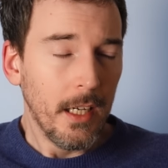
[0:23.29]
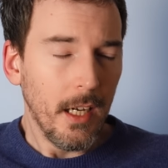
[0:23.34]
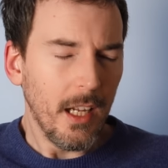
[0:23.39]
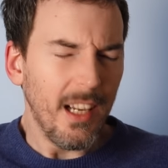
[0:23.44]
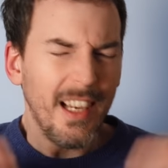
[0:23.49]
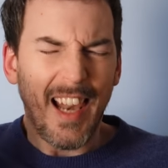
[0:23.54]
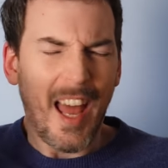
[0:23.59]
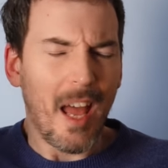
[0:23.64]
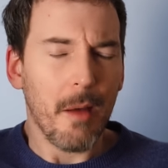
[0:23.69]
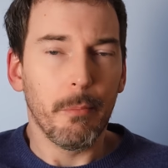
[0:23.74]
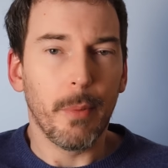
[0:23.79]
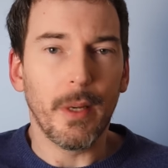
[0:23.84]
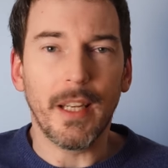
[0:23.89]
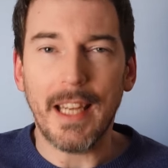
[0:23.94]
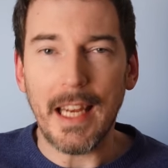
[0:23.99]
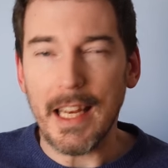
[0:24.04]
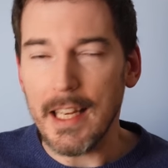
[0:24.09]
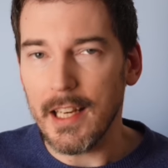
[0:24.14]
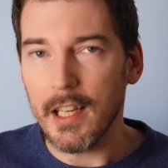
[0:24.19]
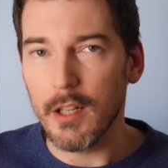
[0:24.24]
a
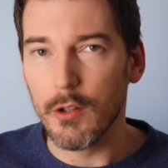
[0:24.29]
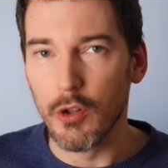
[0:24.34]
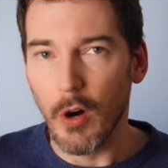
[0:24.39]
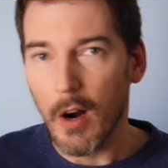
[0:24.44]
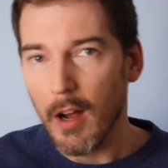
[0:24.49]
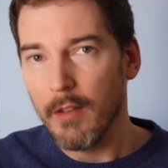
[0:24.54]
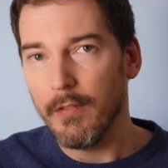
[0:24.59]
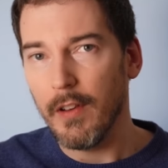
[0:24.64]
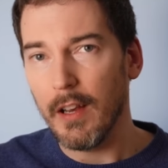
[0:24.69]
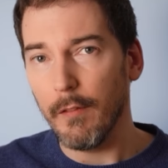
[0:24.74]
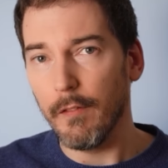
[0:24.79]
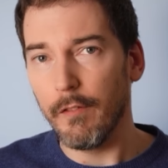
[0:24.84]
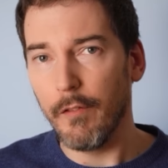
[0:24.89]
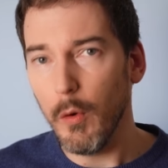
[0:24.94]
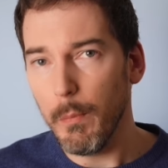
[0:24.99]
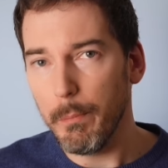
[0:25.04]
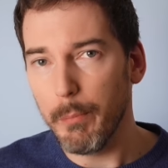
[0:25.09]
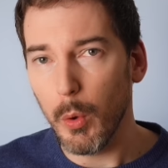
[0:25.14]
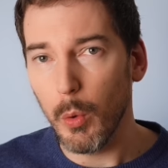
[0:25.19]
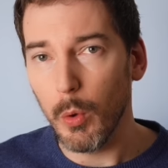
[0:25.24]
Lamborghini driving
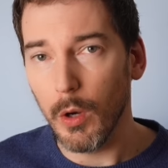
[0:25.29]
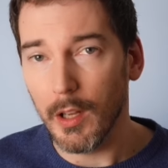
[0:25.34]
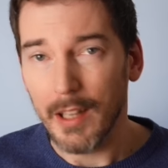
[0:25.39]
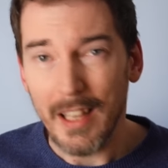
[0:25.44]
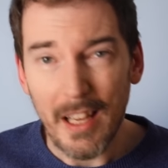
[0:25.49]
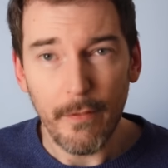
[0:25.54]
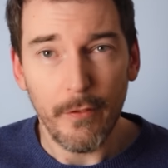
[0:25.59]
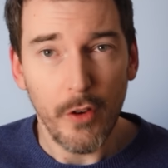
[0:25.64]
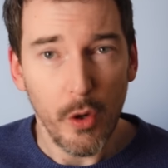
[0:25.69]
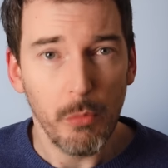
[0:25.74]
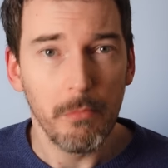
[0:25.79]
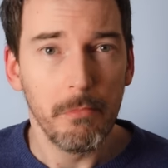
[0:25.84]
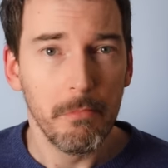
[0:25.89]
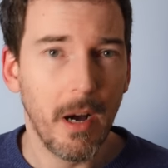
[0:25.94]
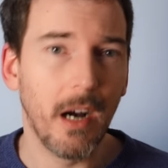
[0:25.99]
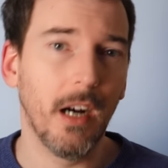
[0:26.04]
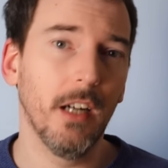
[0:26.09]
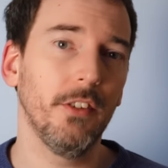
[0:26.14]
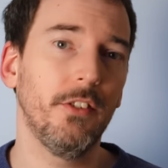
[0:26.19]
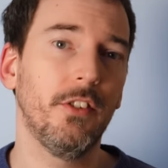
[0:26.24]
footballer if you
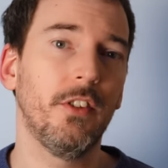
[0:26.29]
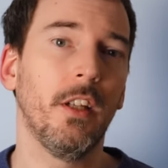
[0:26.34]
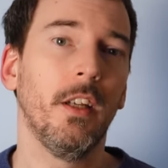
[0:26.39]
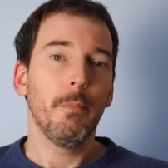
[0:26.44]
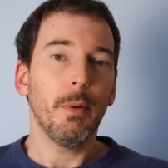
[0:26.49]
must,